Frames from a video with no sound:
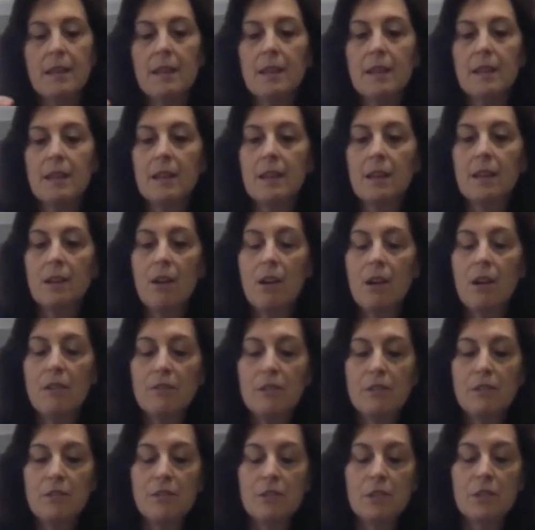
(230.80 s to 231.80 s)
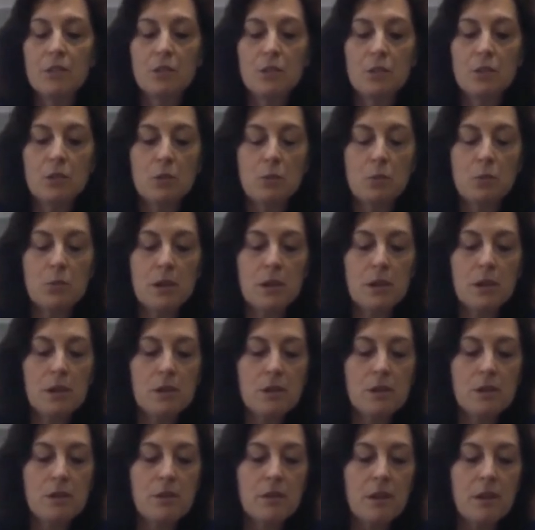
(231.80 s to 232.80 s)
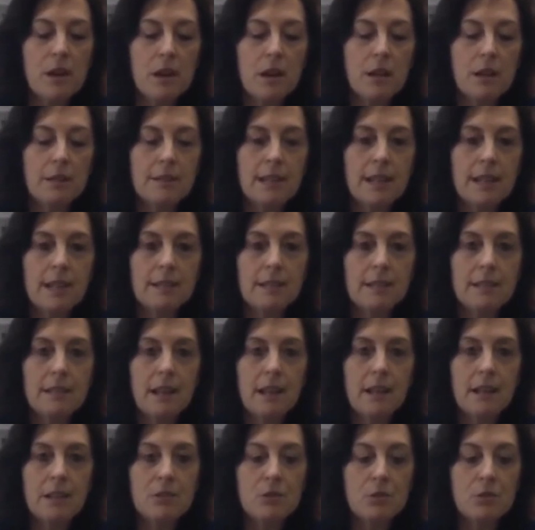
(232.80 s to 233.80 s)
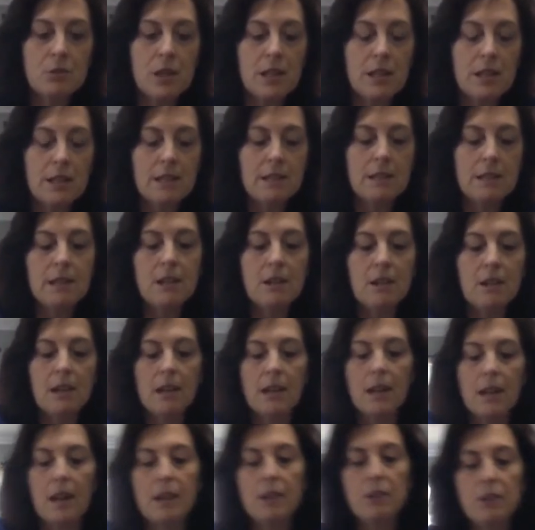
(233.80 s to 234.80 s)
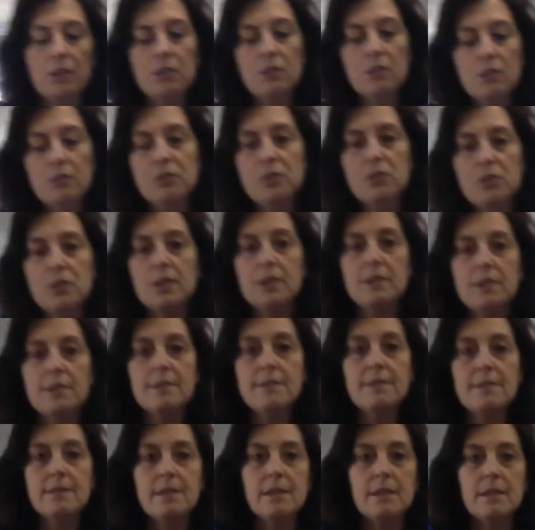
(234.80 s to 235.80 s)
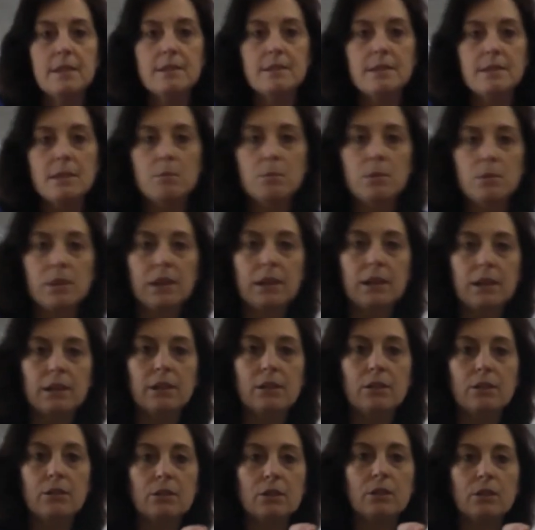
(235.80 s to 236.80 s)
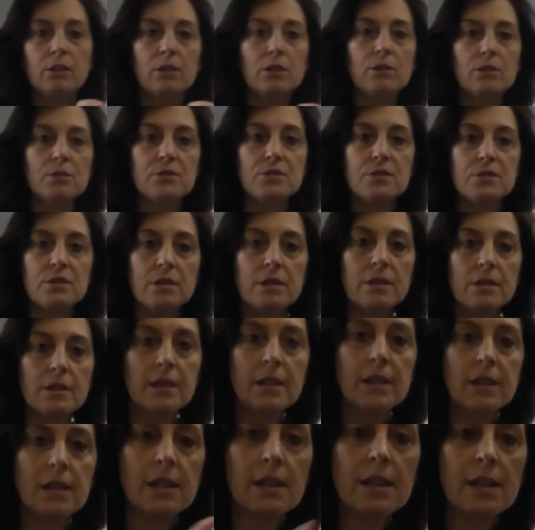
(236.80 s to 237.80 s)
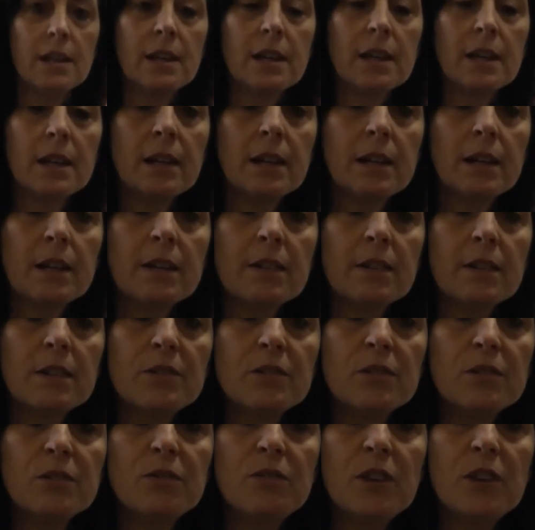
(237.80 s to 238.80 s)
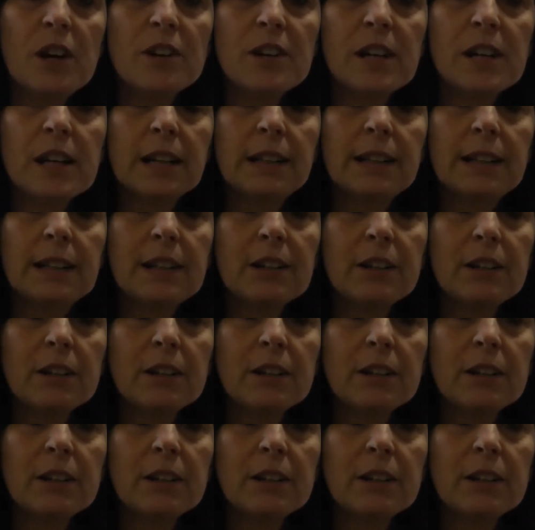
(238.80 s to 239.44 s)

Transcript: coffee filter with dandelions right in there. And I don't know if you can see this. I'll bring it a little closer. This is very clear